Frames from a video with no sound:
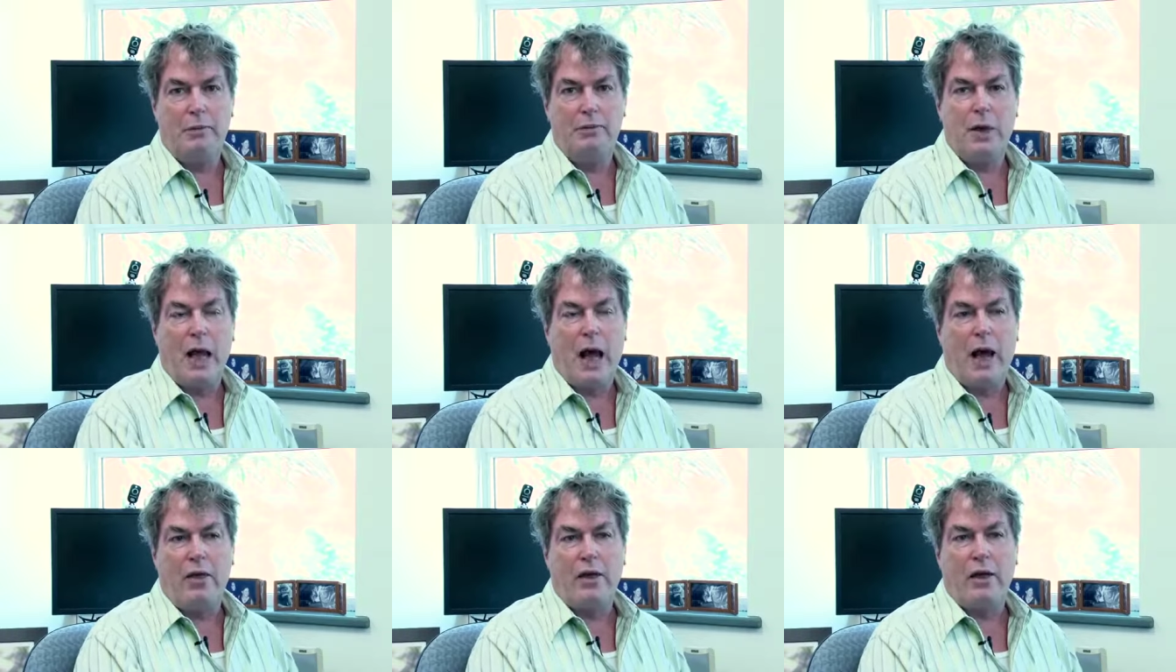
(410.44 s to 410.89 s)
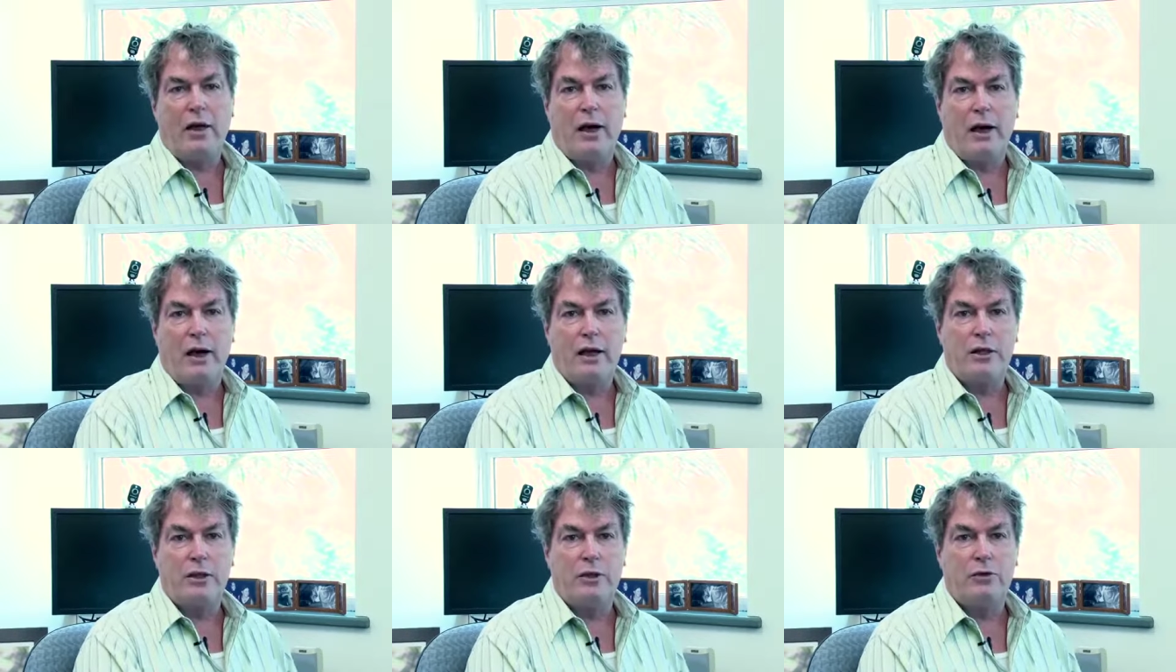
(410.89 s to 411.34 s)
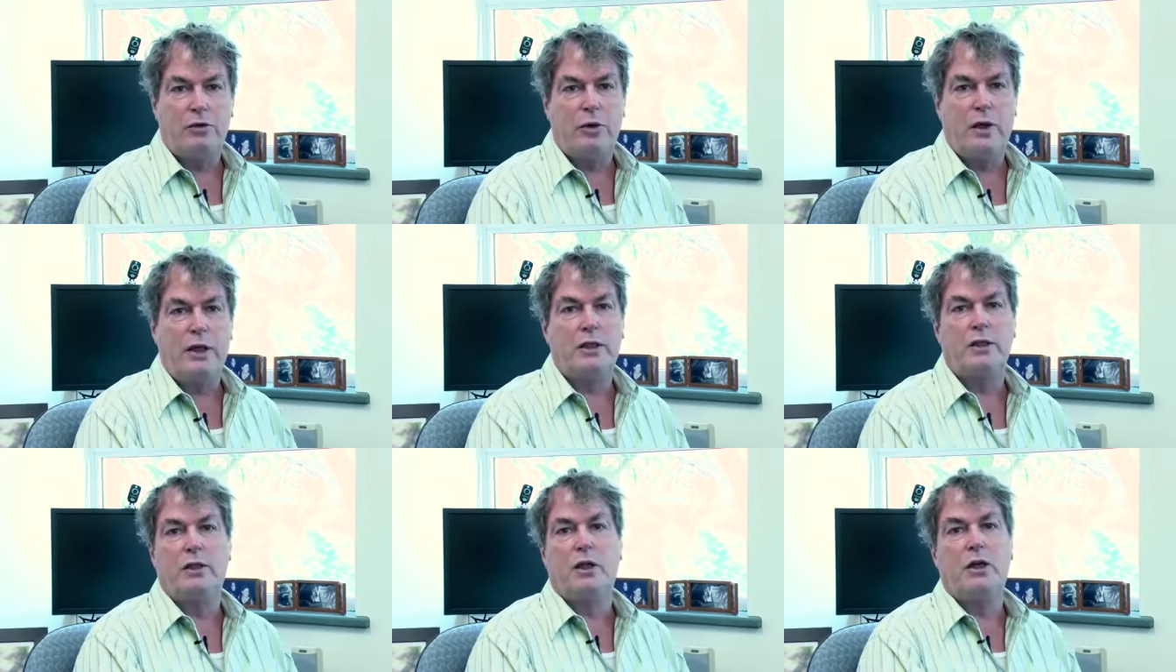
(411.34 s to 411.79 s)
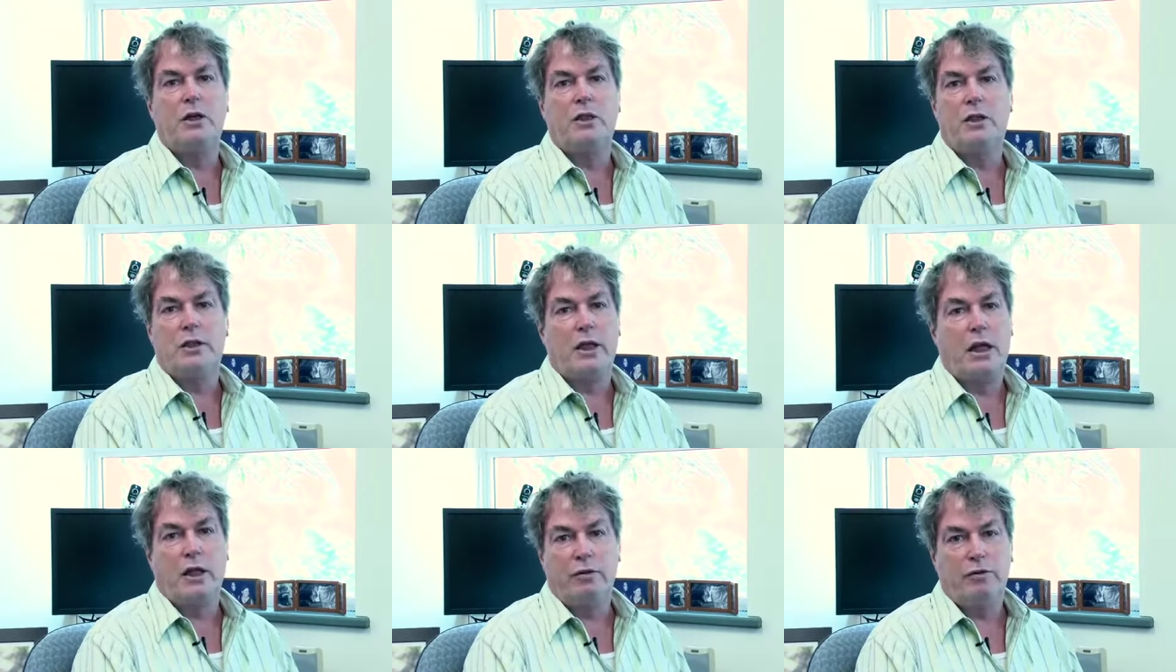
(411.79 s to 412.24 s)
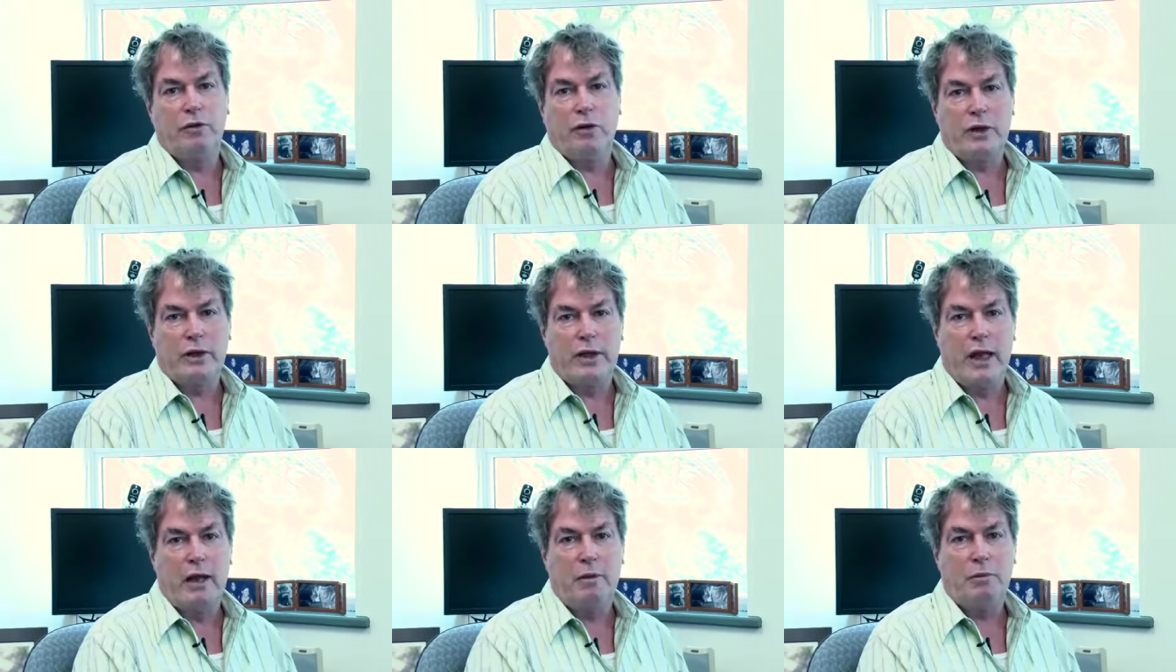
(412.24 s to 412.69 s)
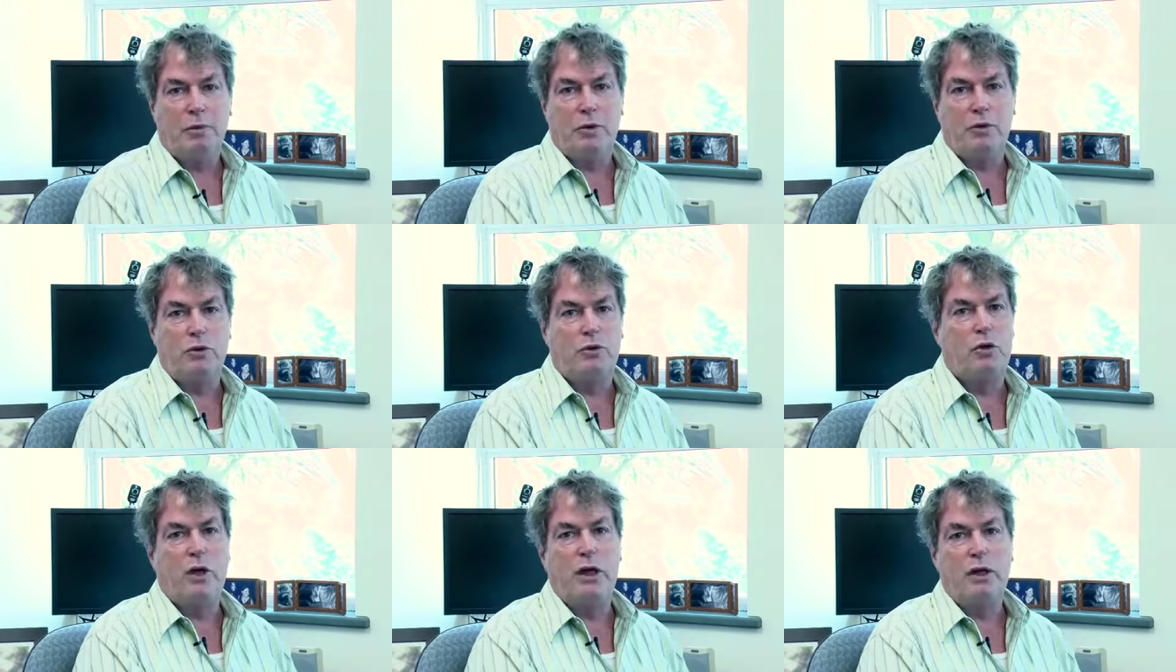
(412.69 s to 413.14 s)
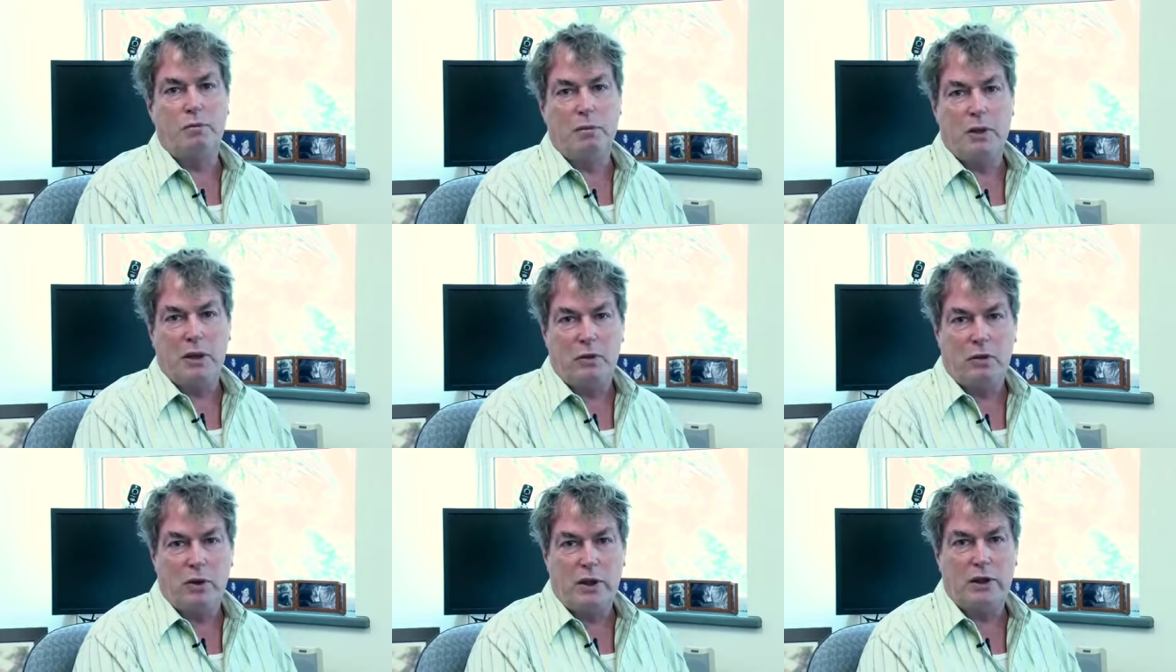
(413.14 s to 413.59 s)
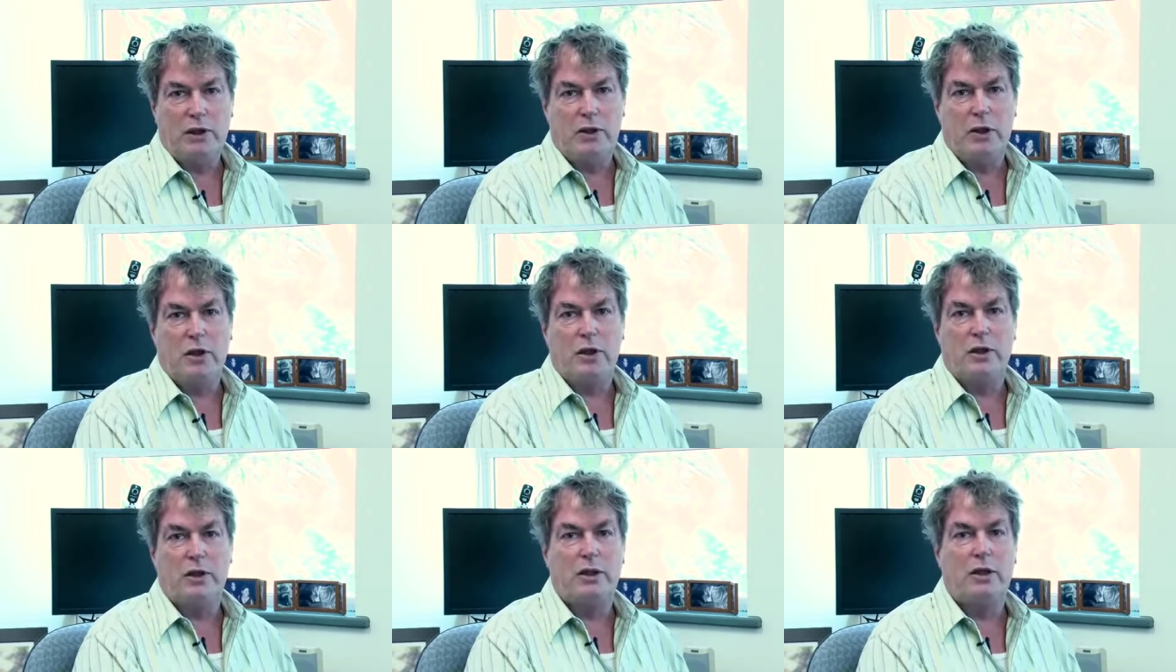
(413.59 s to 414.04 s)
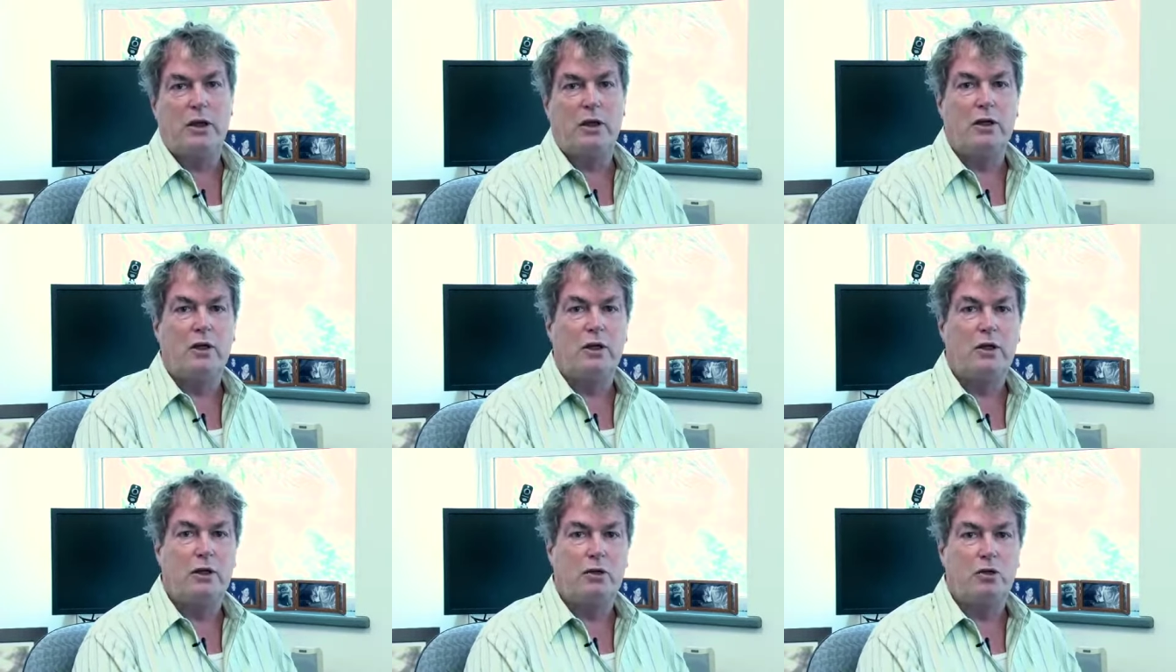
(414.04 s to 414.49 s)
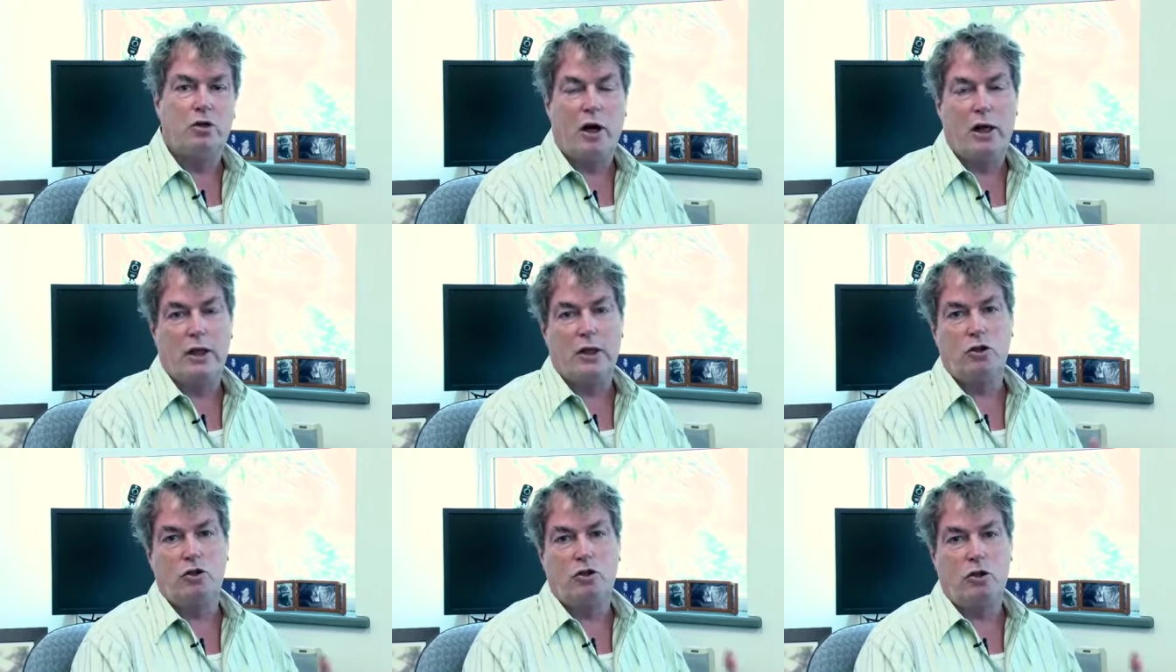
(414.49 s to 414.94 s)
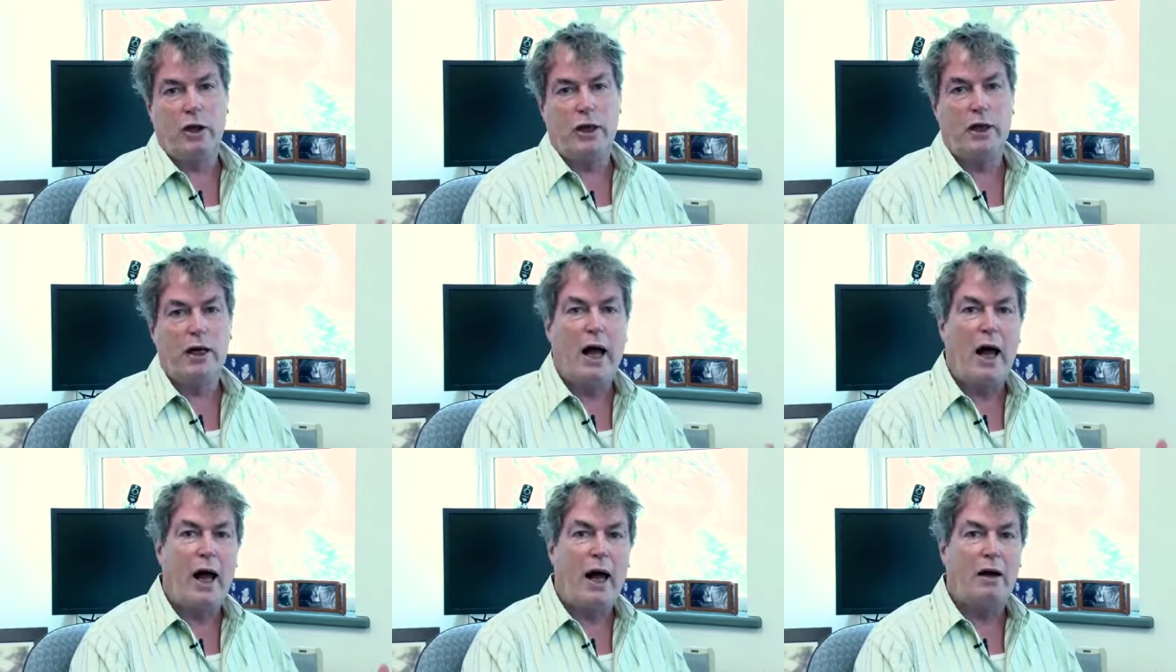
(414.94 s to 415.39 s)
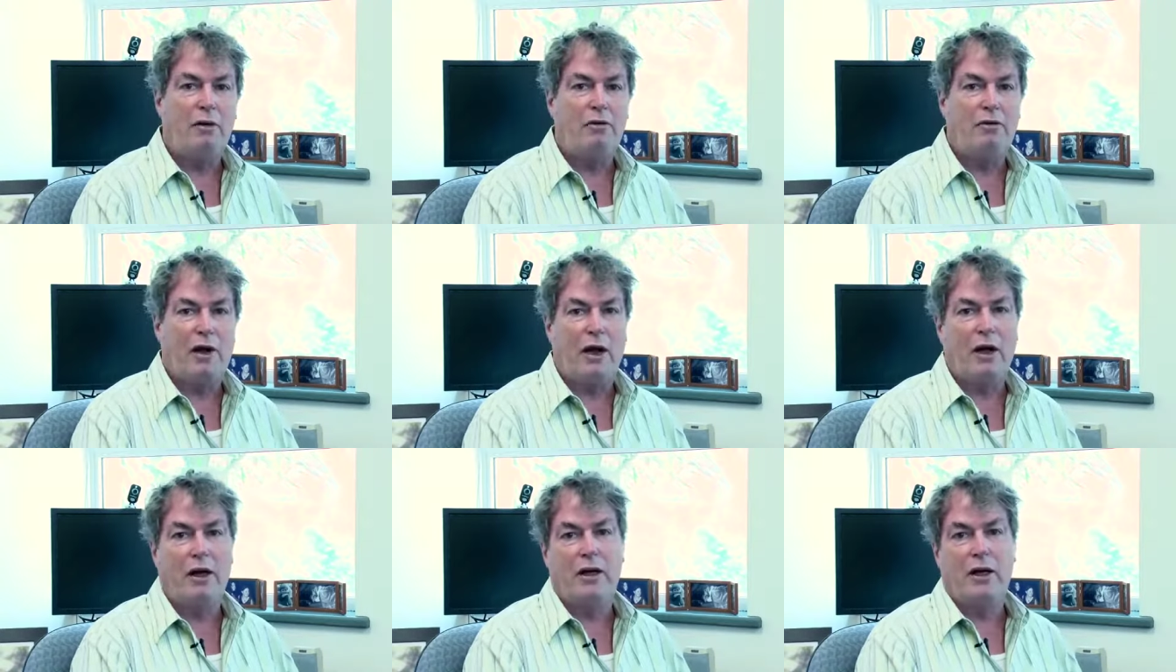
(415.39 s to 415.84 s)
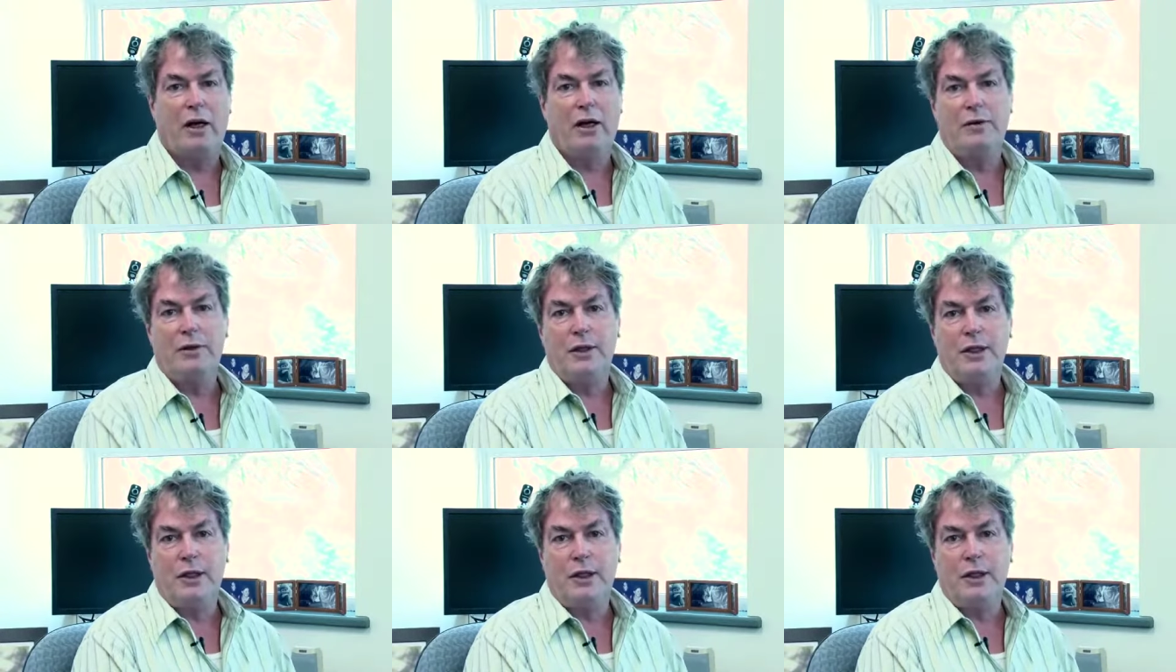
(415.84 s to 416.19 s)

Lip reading: Other kinds of research, say for example treatment research, so you're trying to treat heart failure